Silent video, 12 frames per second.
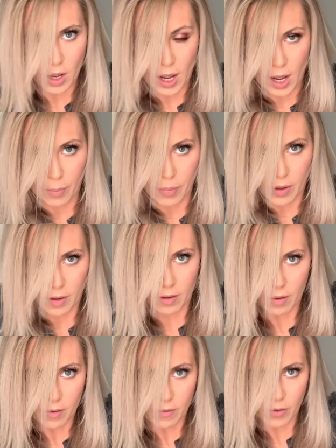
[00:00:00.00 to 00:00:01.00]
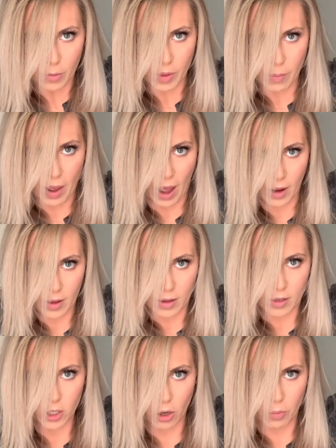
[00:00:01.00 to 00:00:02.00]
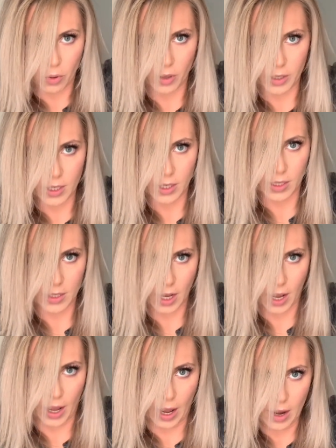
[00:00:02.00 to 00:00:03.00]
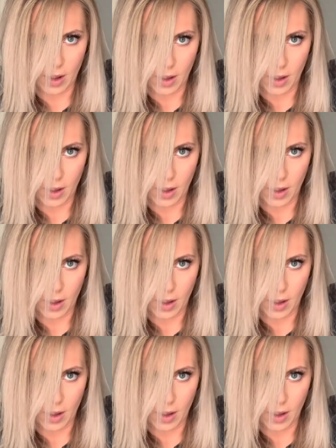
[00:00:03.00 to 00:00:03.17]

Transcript: up from the back. Don't pull it to the side